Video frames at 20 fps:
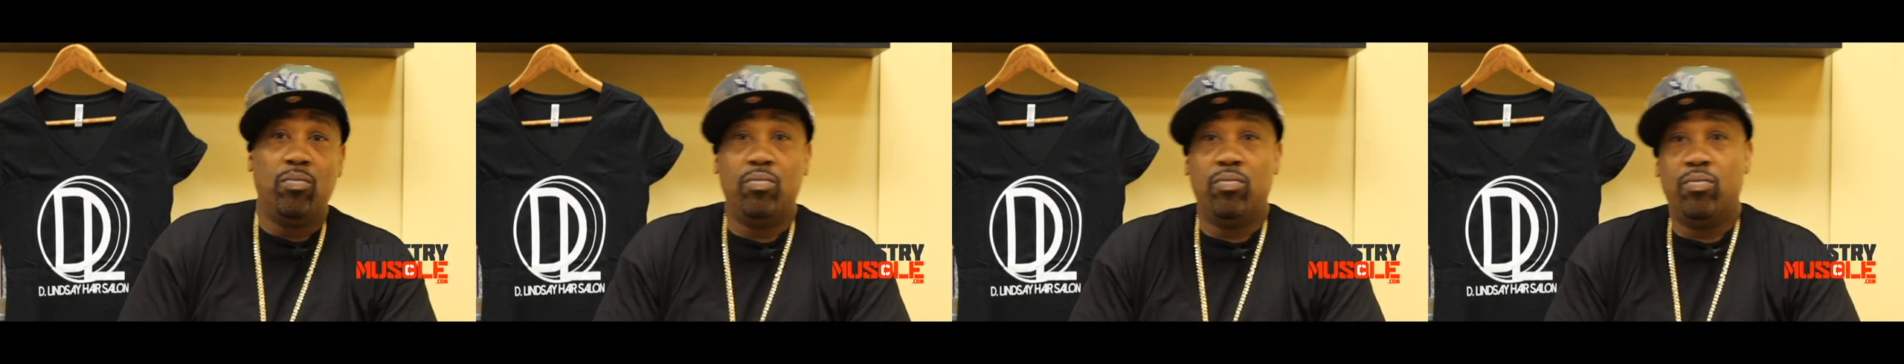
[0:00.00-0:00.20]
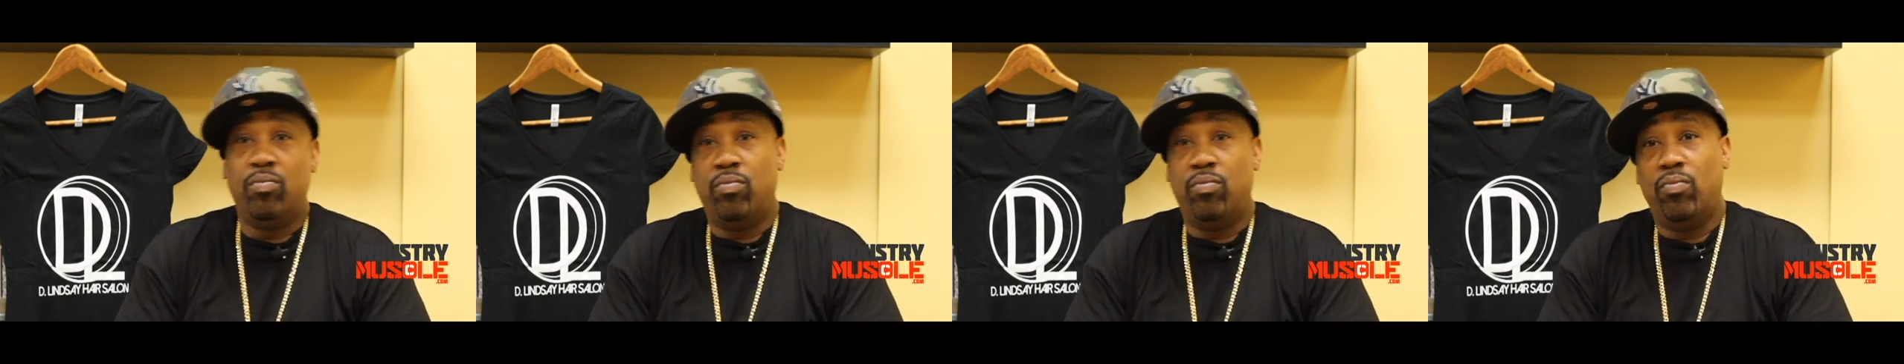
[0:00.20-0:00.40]

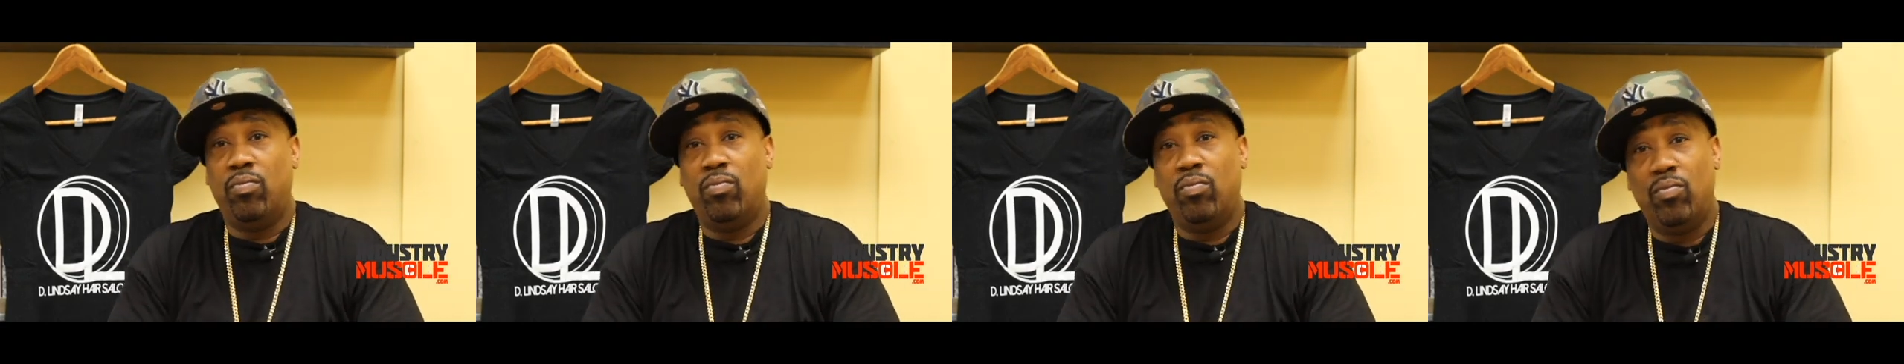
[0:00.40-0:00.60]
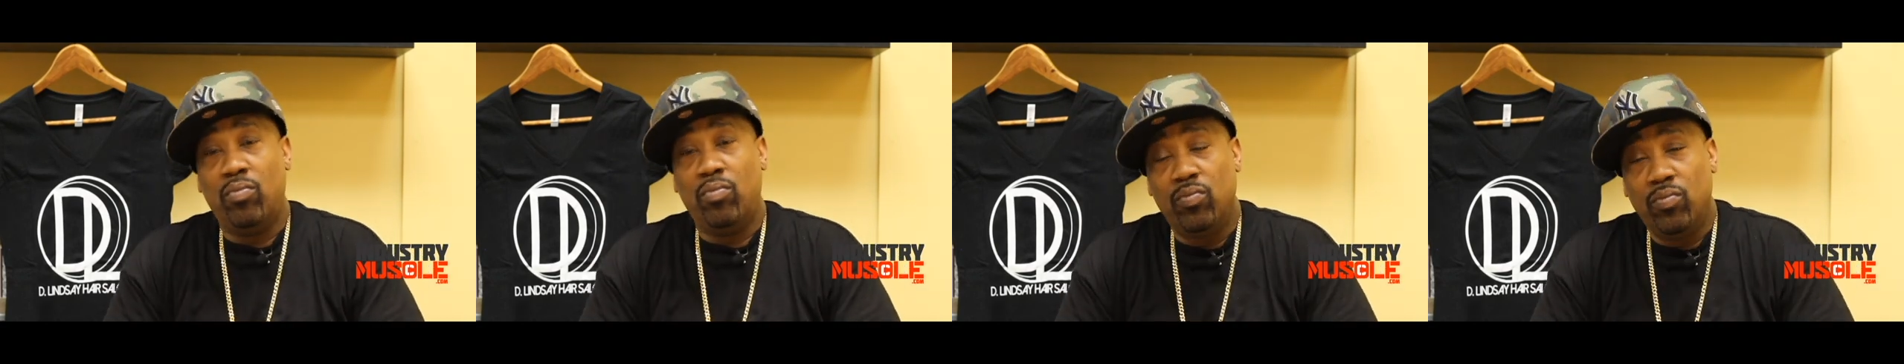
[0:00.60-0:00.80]
So,
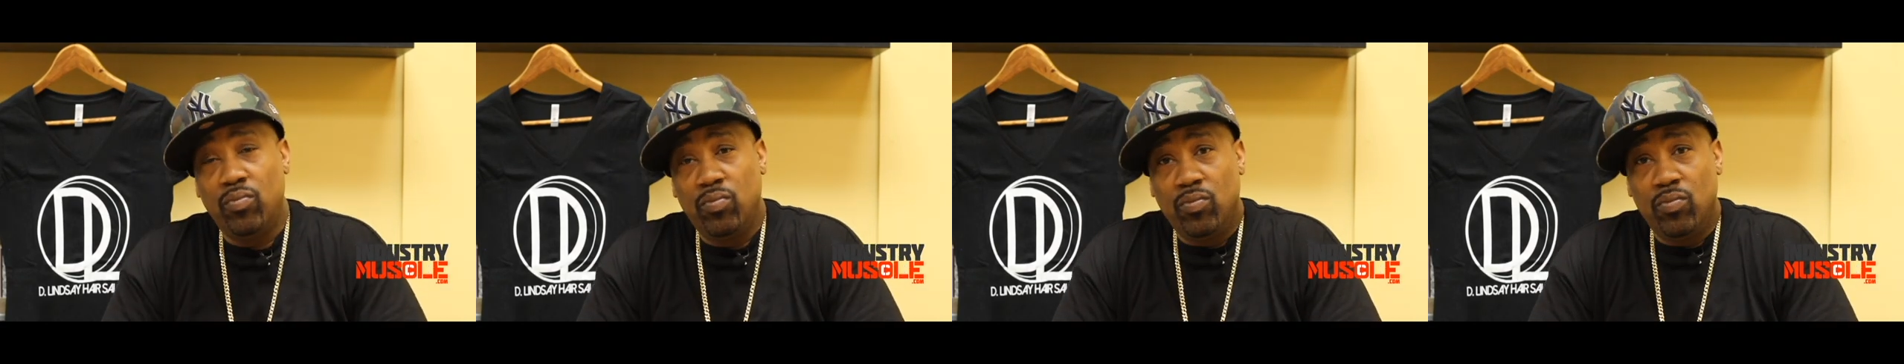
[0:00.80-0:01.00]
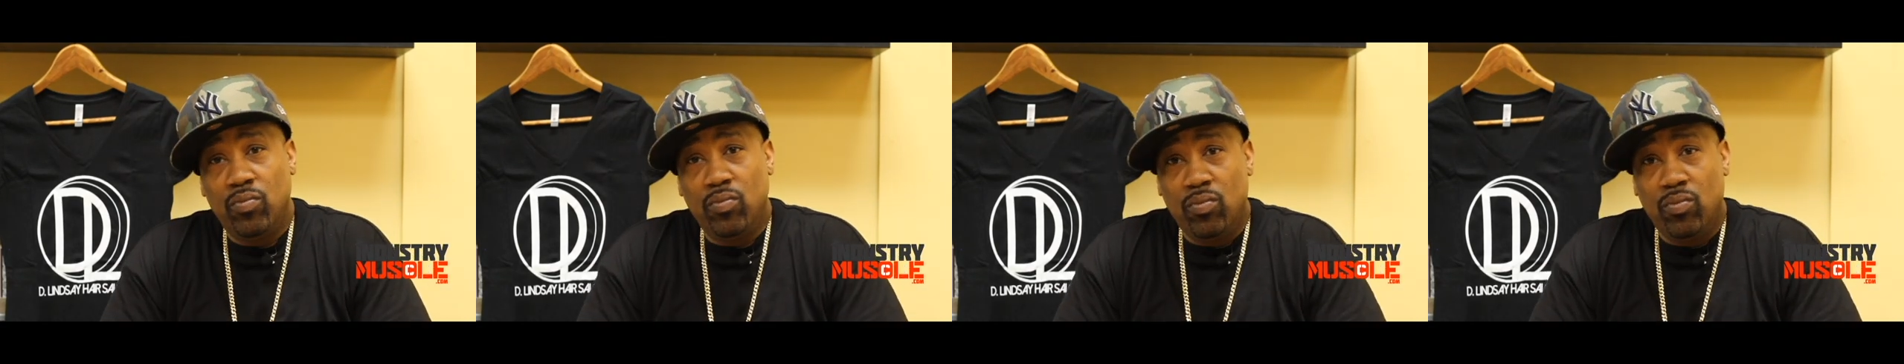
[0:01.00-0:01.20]
how
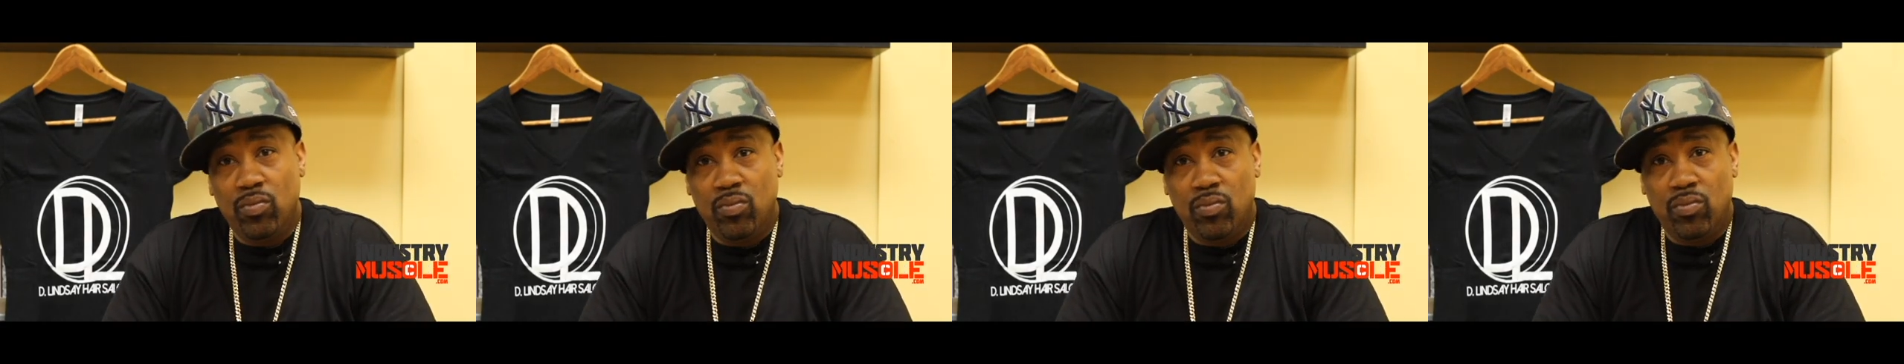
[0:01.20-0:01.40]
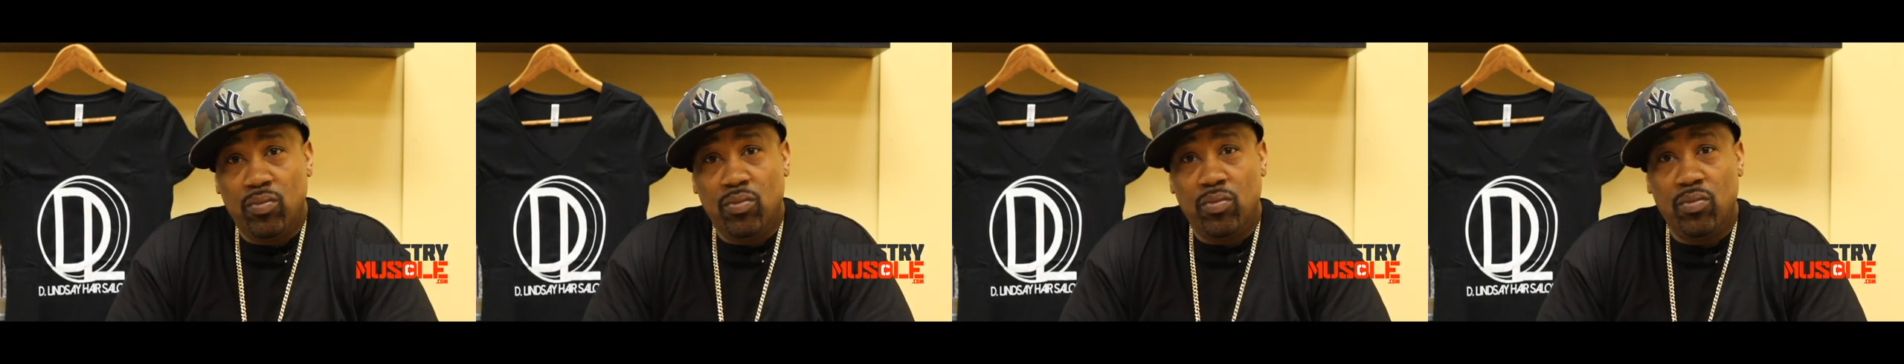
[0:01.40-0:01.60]
long you
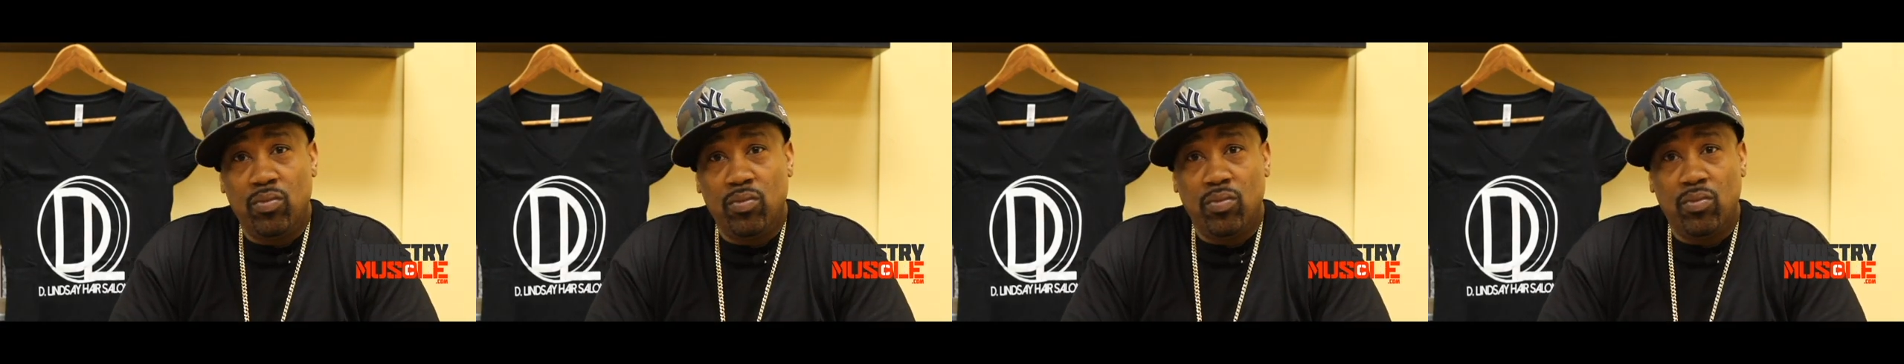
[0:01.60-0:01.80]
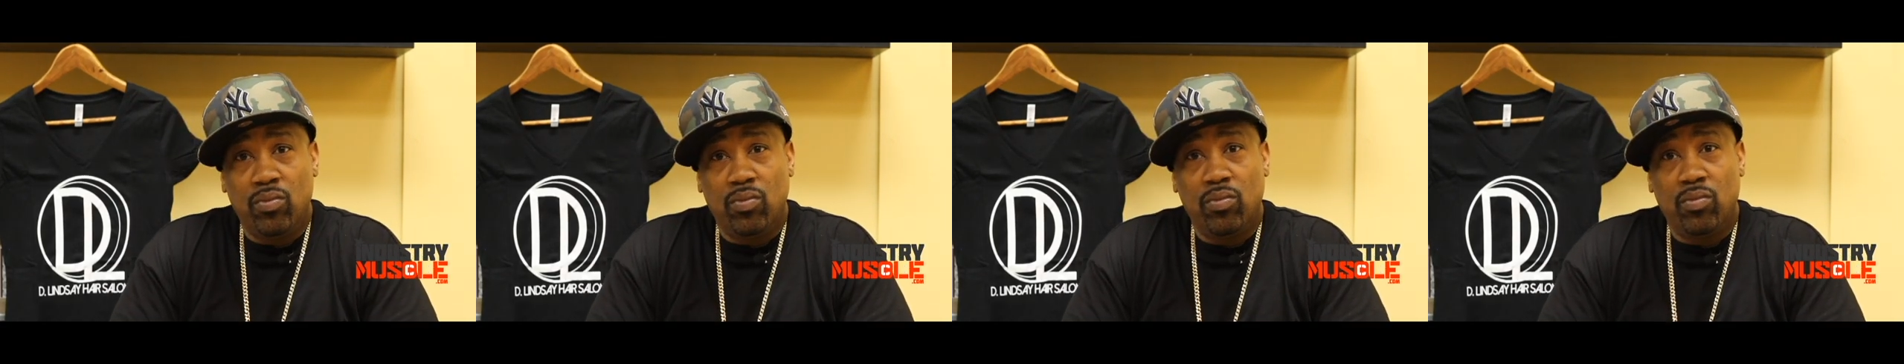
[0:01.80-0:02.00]
been working
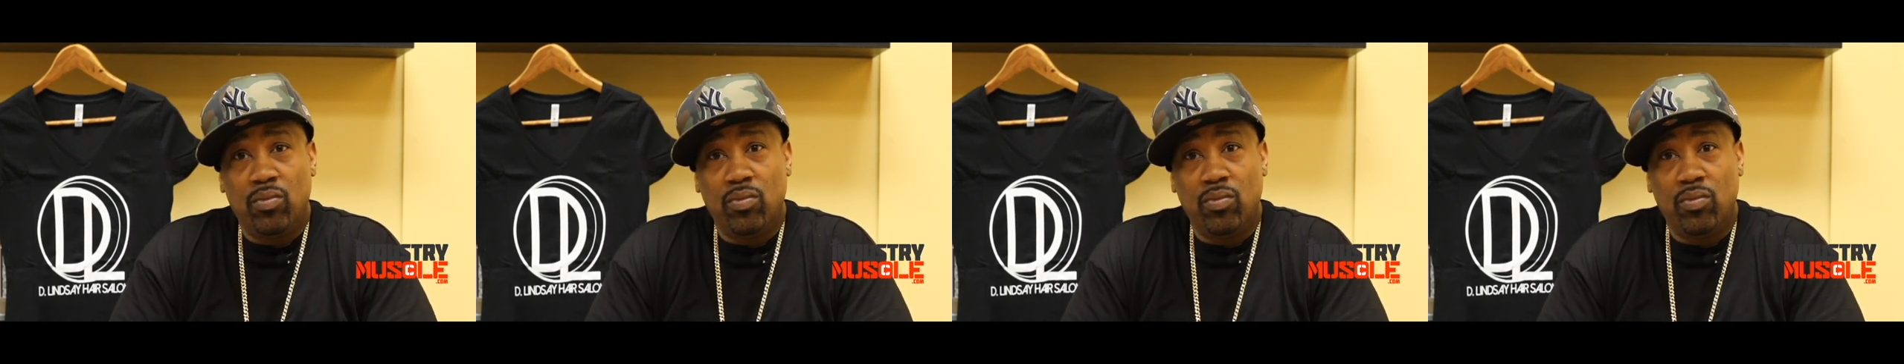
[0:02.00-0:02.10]
on Biz?